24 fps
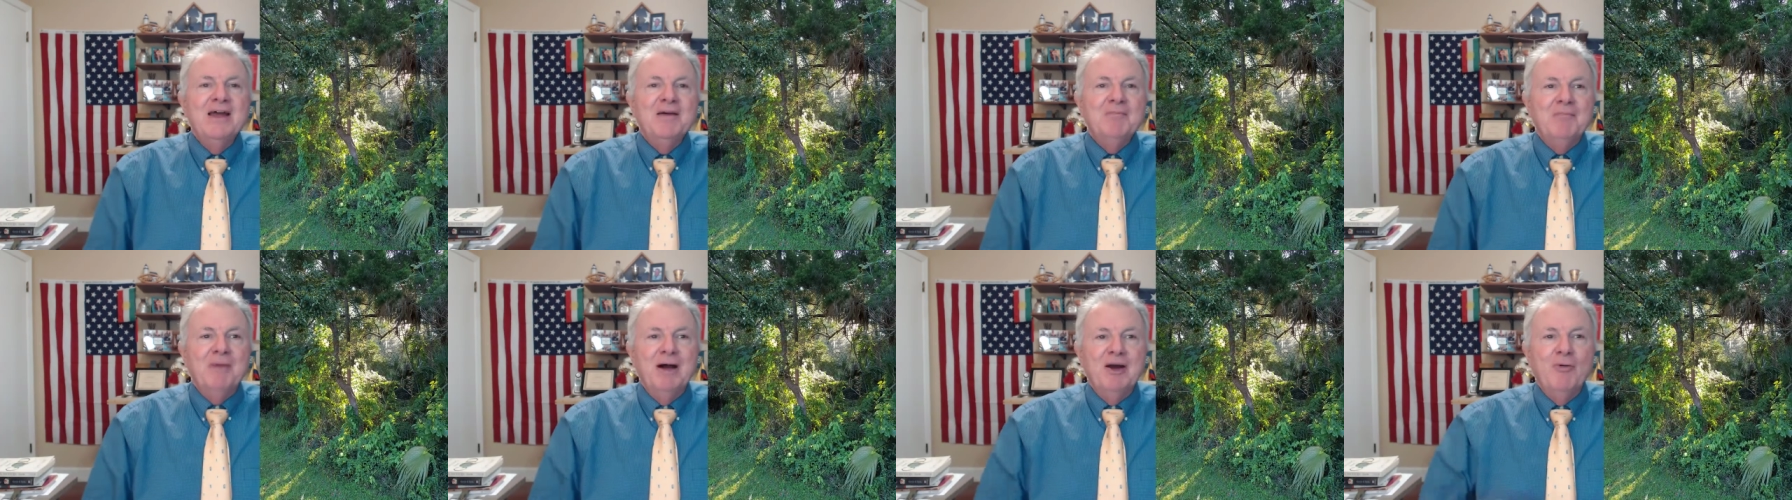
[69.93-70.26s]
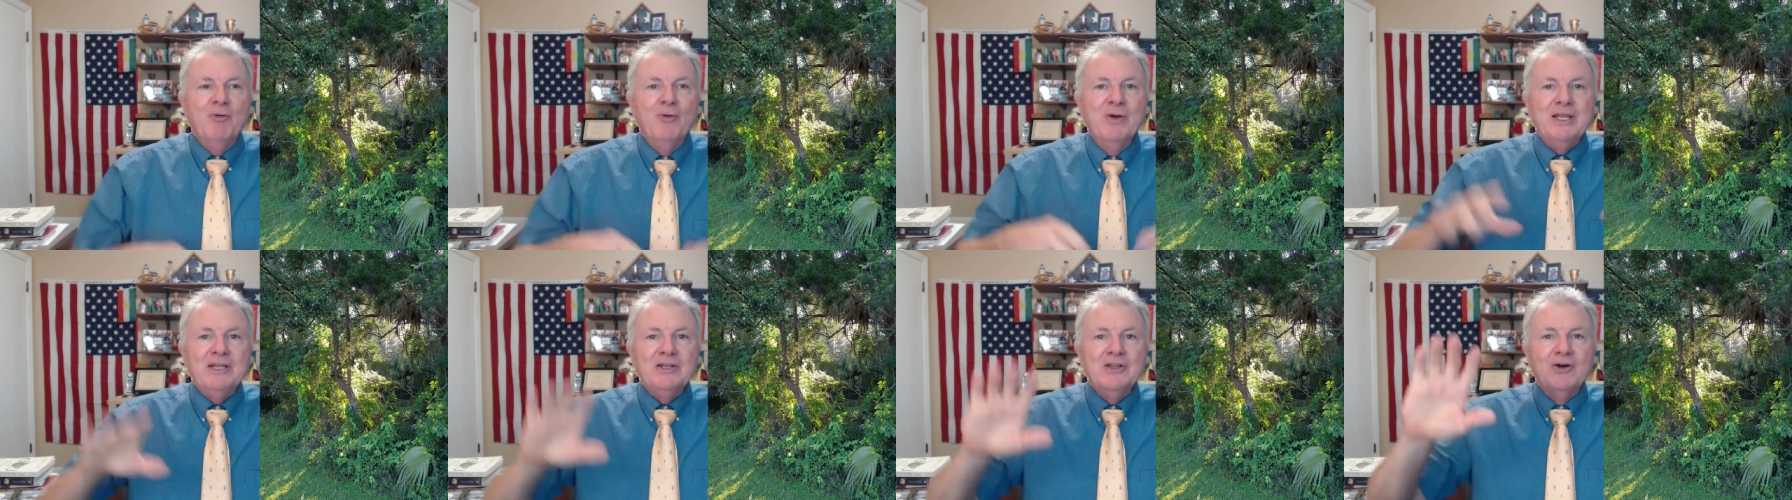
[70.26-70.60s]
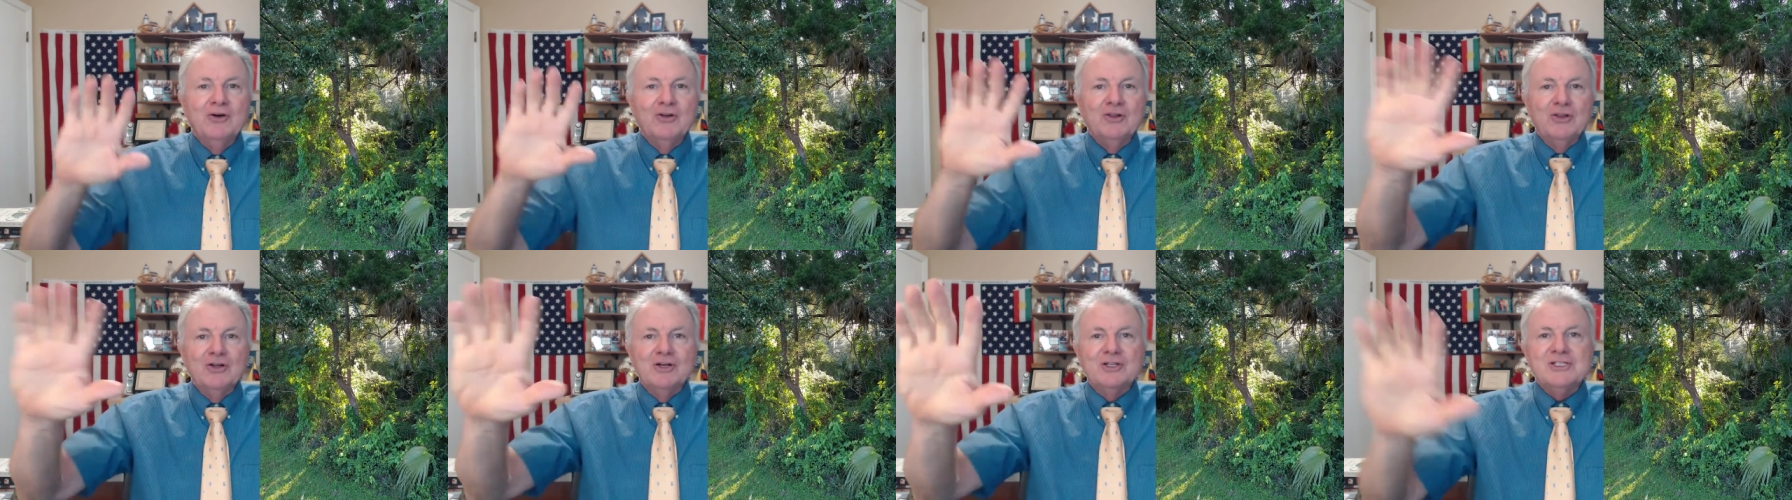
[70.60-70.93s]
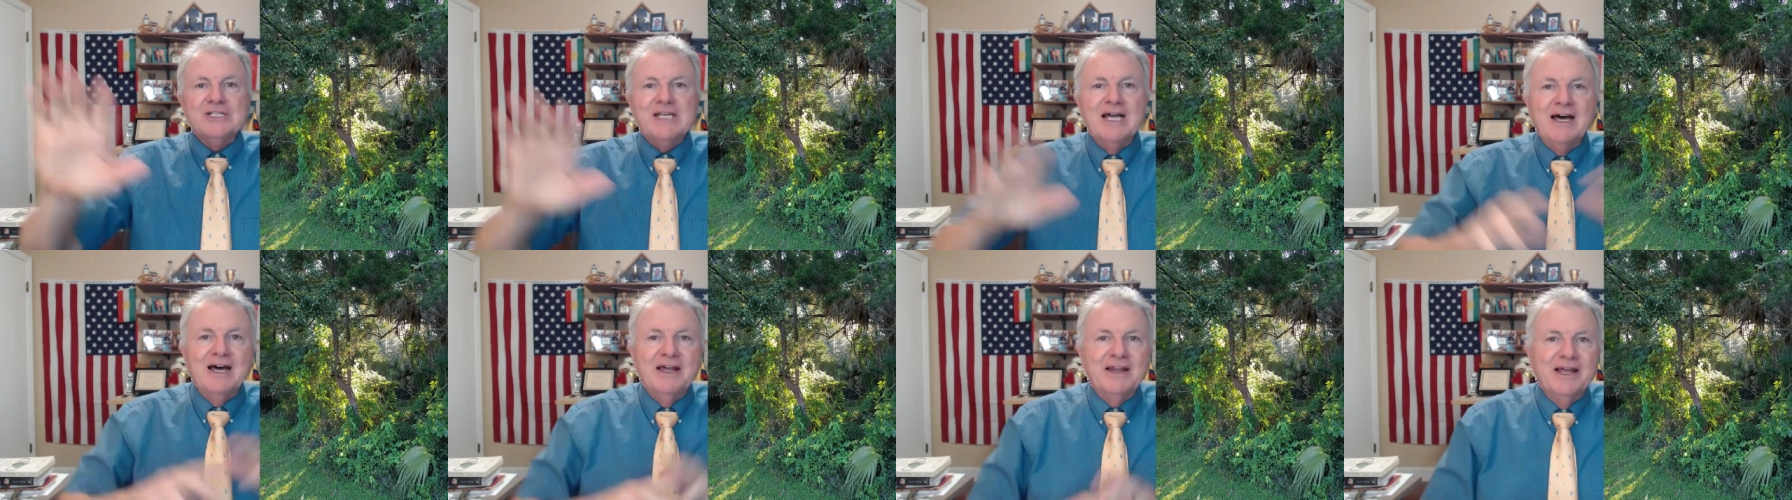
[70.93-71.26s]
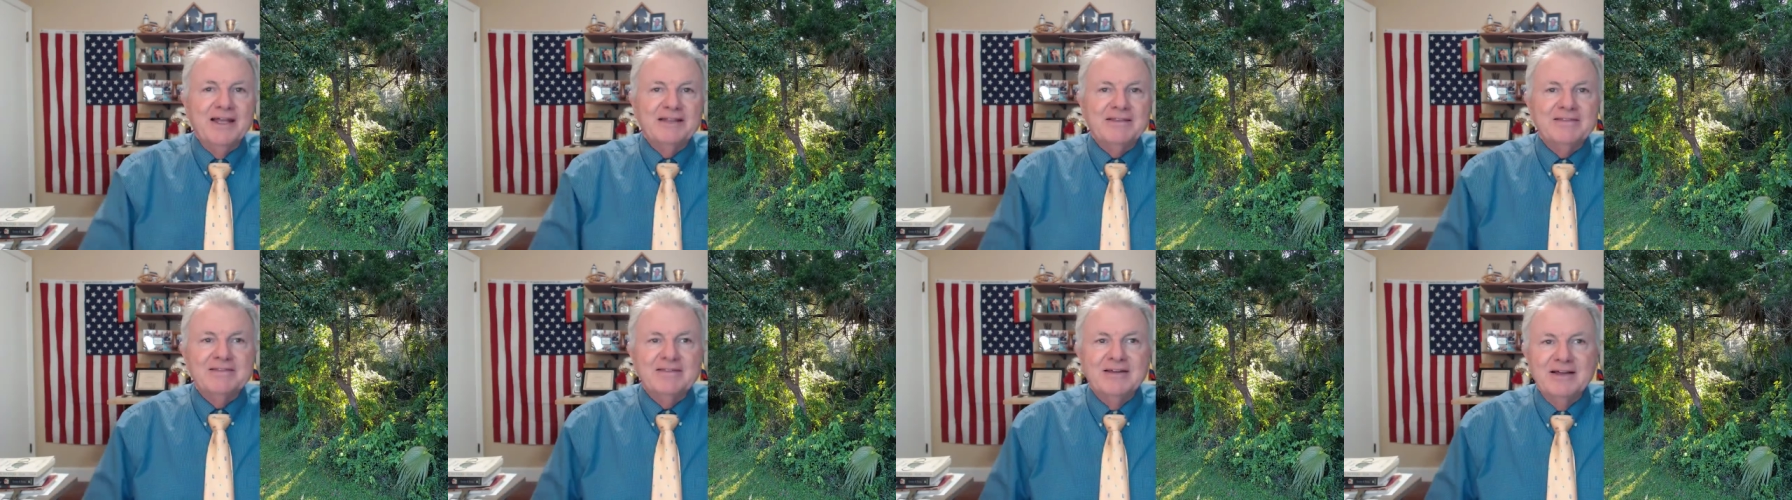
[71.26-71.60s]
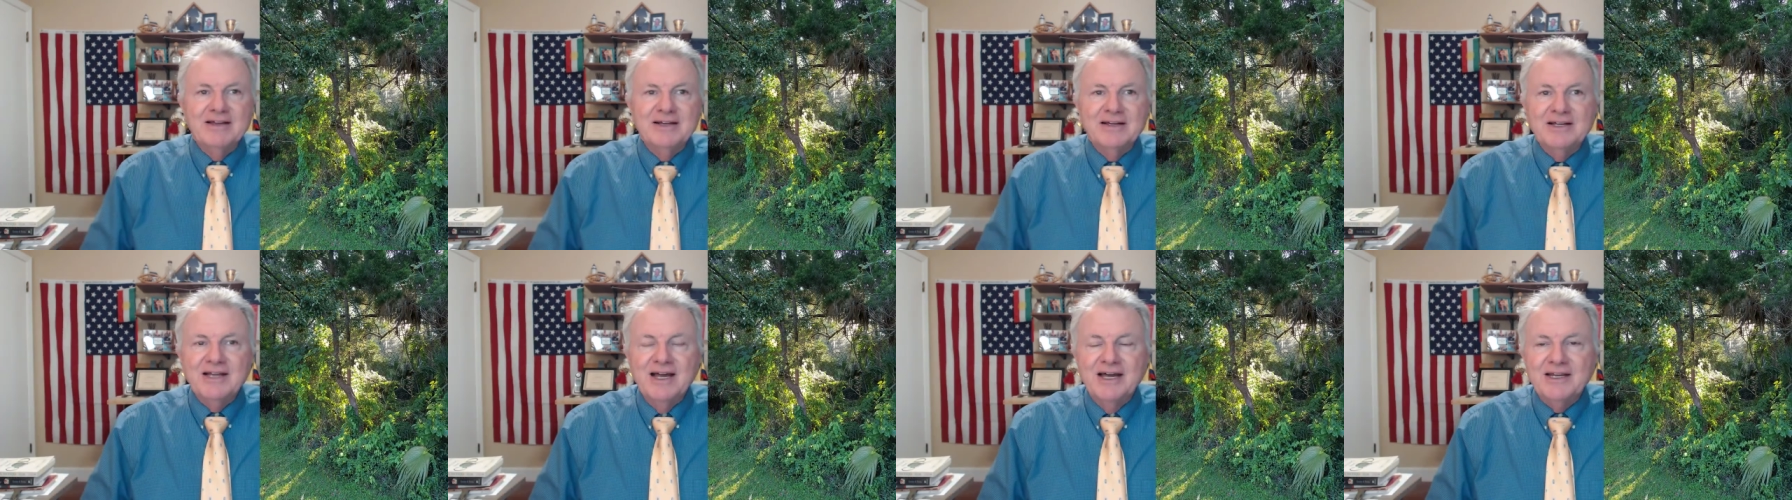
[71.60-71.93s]
my window looks out at
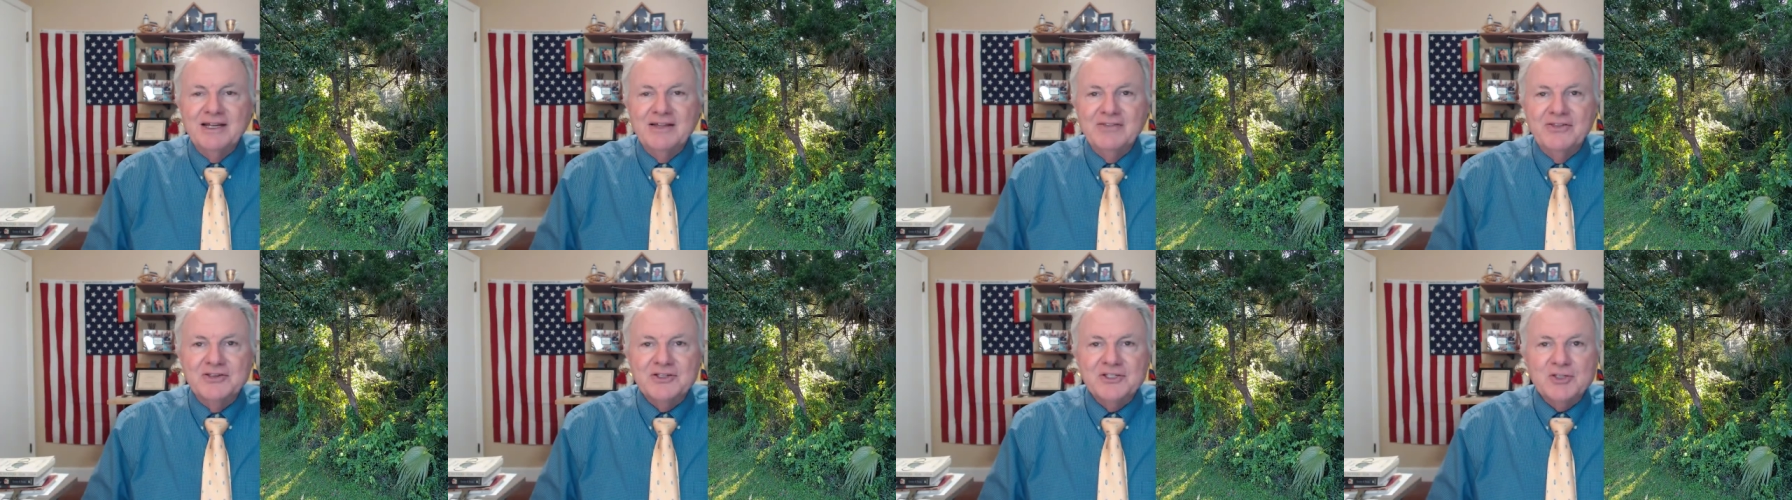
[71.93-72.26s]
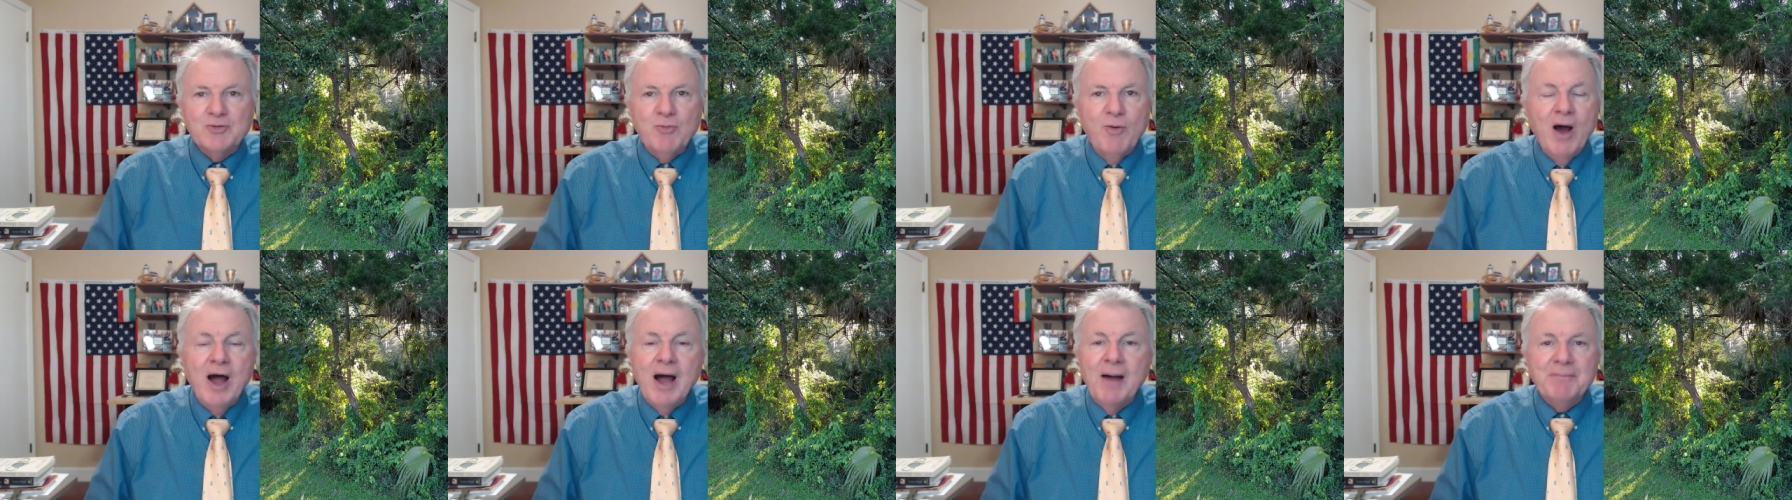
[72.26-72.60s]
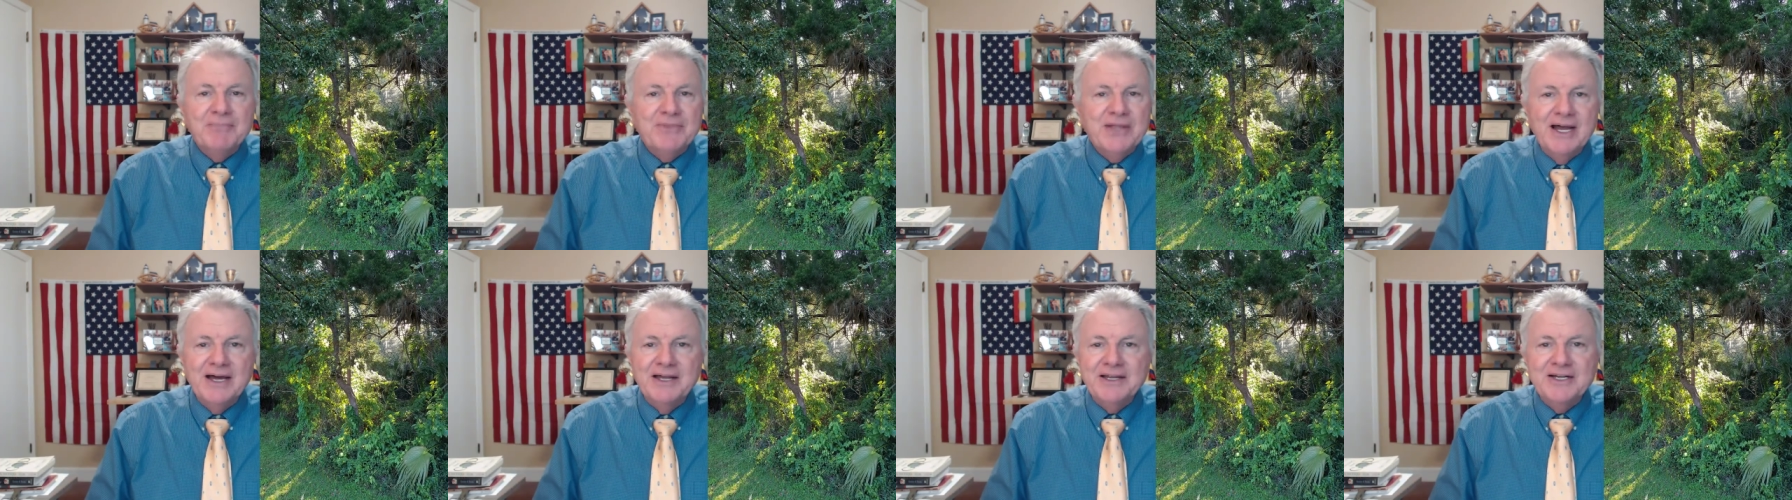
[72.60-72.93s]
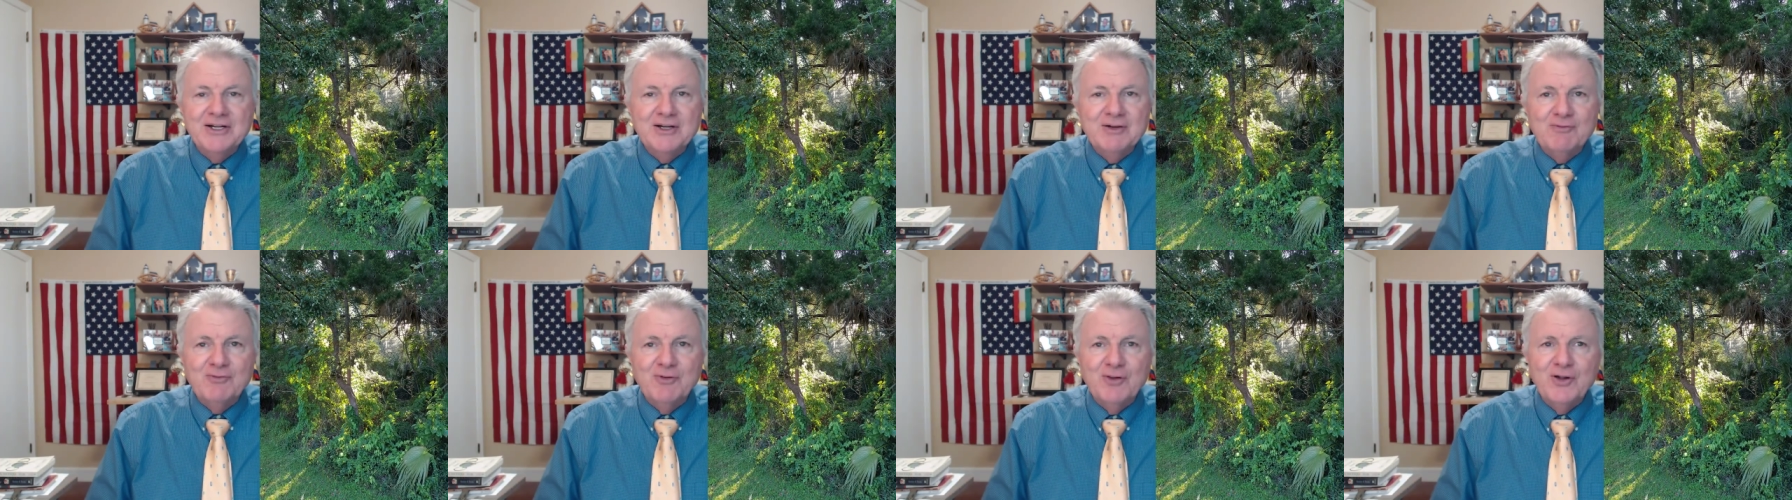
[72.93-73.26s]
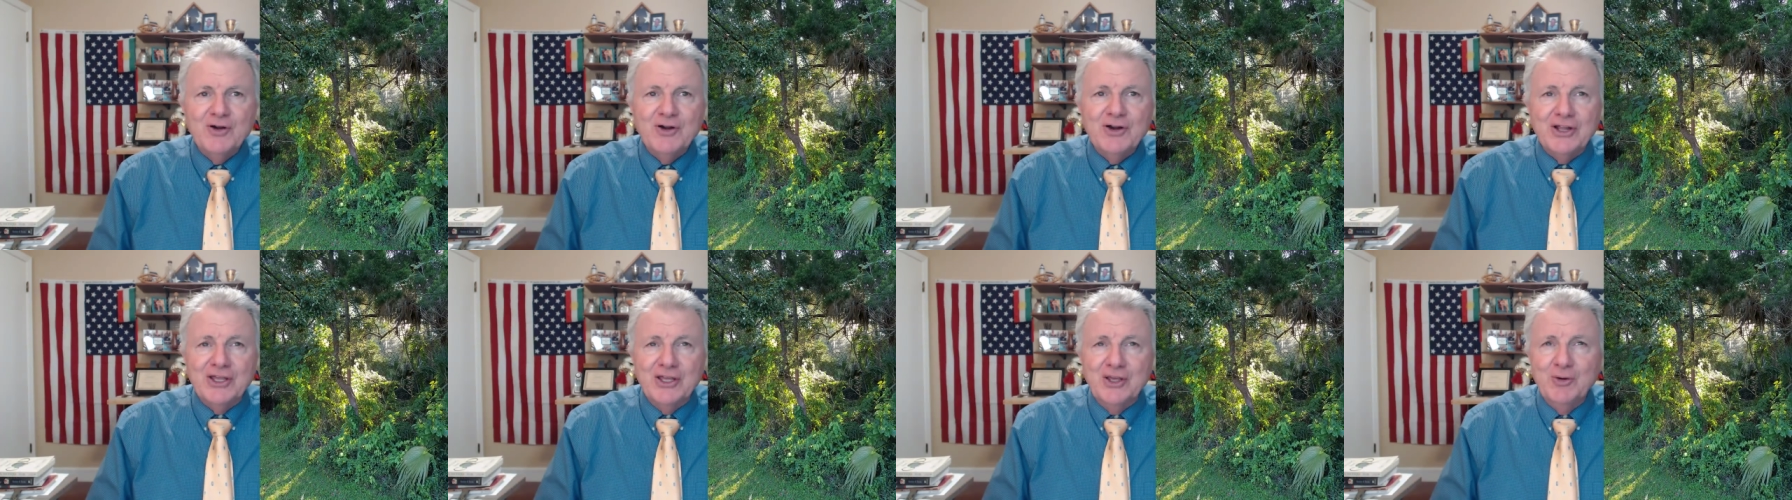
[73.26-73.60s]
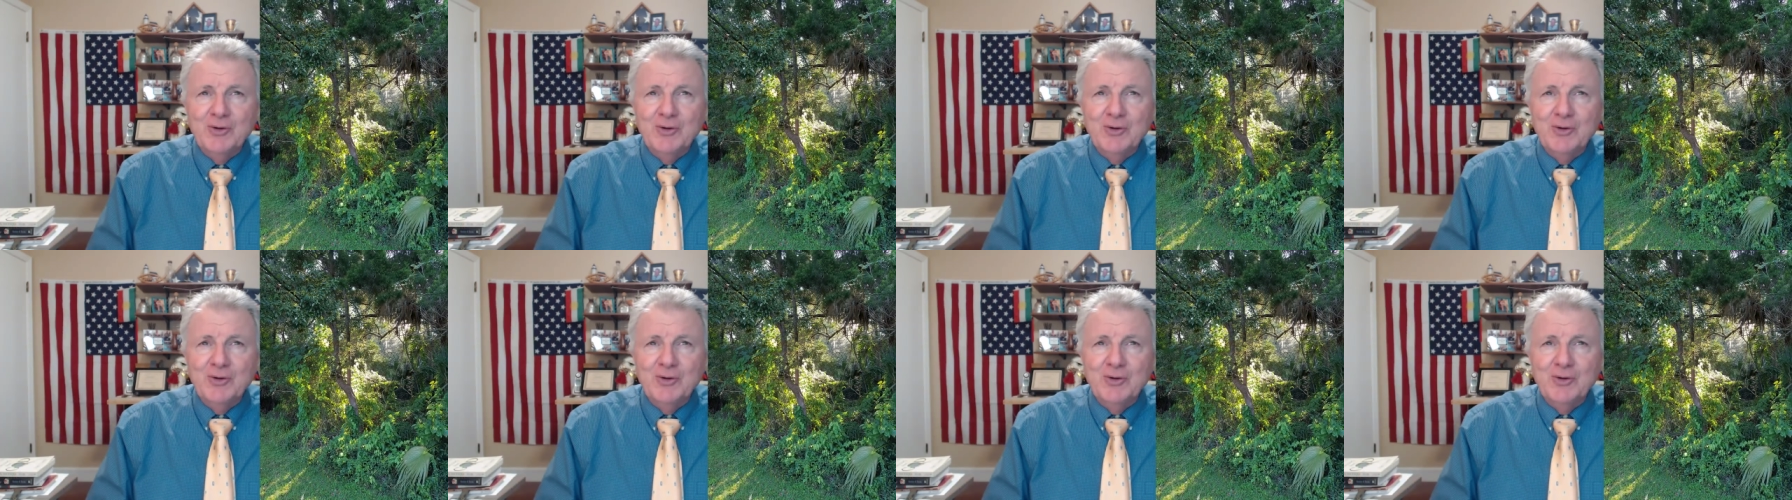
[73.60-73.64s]
uh, kind of the swamp down here in Florida.